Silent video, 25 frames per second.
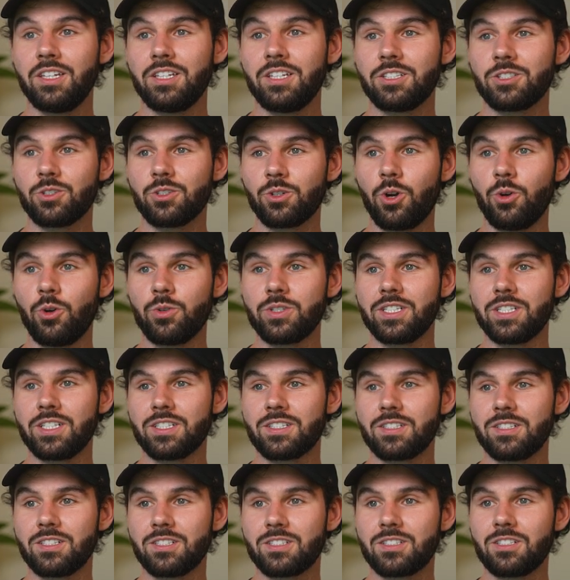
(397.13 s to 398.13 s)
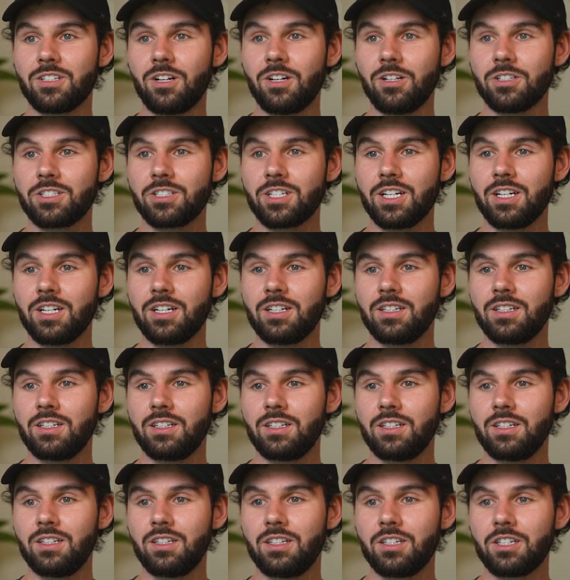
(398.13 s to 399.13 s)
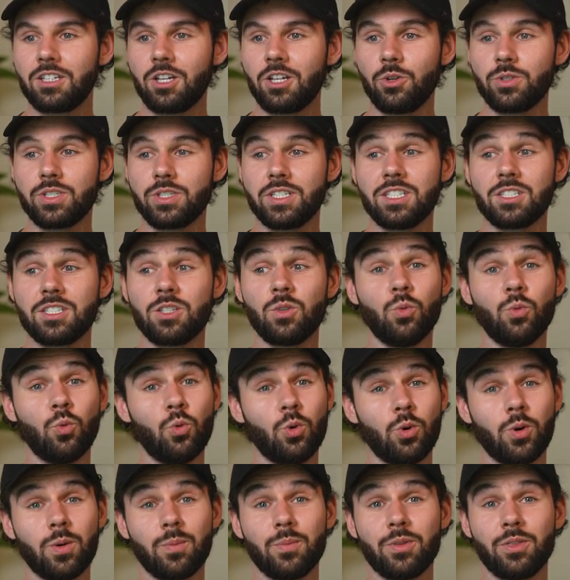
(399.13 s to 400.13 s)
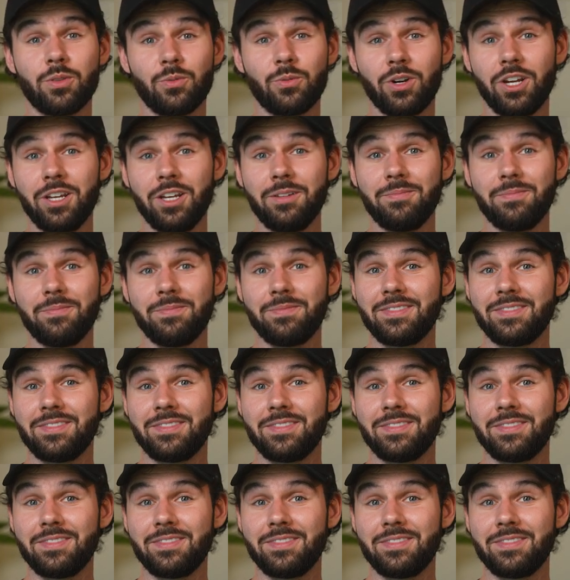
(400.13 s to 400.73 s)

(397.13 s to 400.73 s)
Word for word: So coziness and nostalgia, coziness and warmth, right?